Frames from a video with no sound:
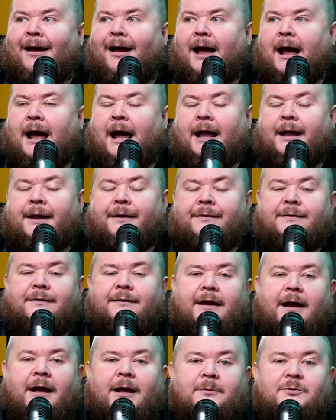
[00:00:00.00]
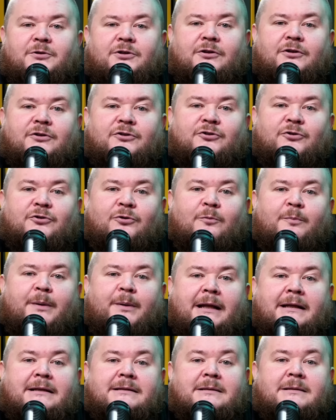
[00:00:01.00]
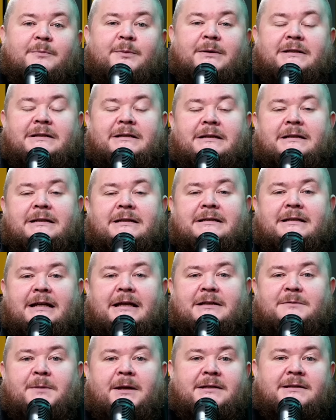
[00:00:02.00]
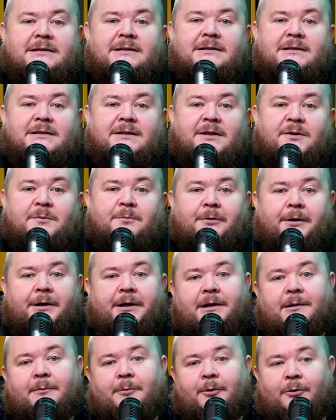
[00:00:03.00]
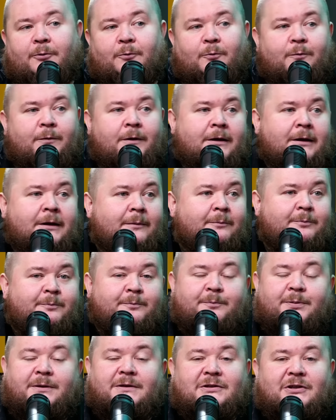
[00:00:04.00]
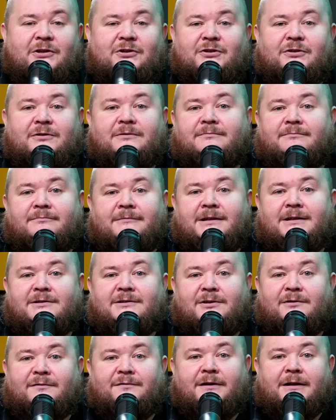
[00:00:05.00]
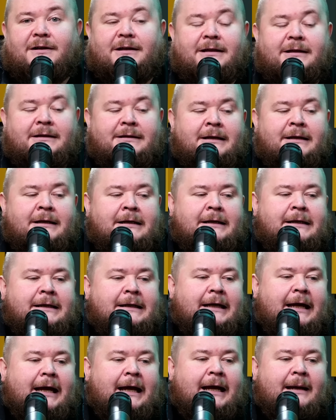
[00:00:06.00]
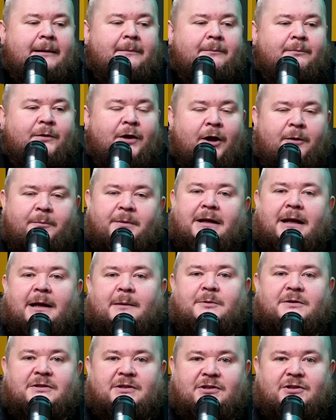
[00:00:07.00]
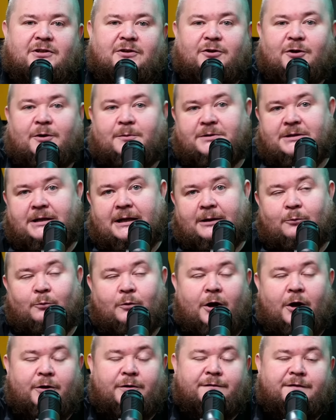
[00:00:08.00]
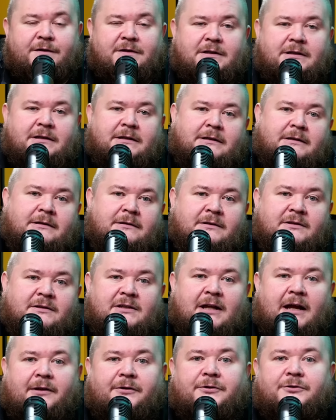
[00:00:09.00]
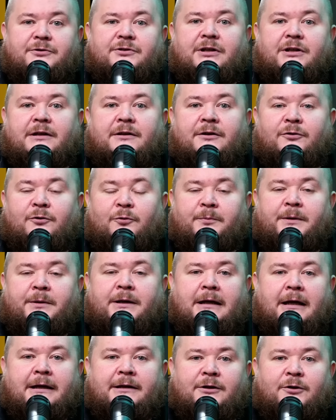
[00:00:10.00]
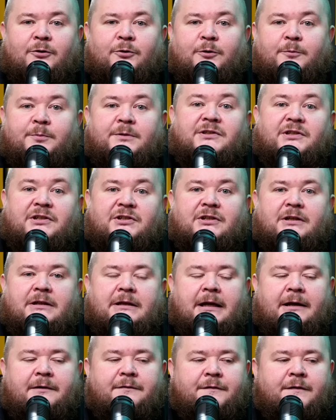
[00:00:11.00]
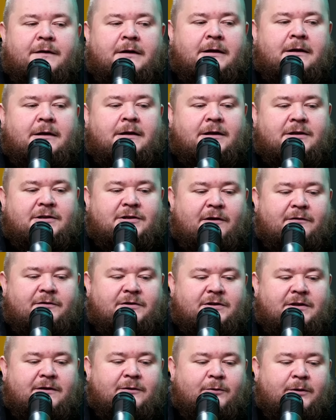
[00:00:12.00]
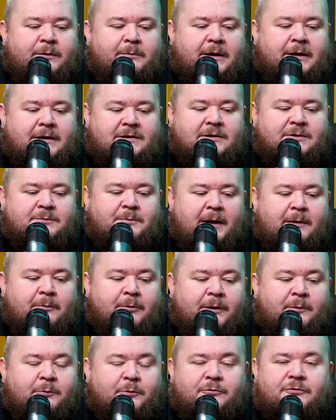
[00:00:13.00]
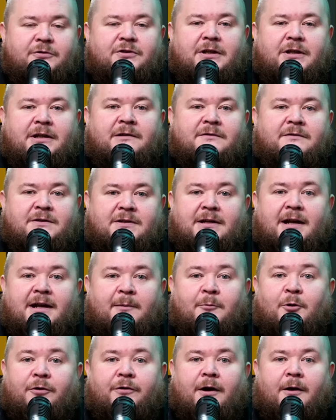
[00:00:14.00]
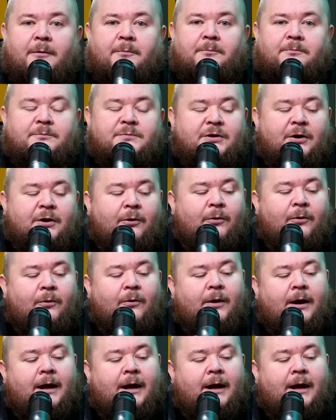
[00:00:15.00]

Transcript: and helps you control balance. It basically sends messages to the brain about position and stuff like that. Um, I mean like position in terms of like how you're physically standing or sitting. I don't mean like you know your position in life, because obviously the only message my brain would receive is that I'm on top. So,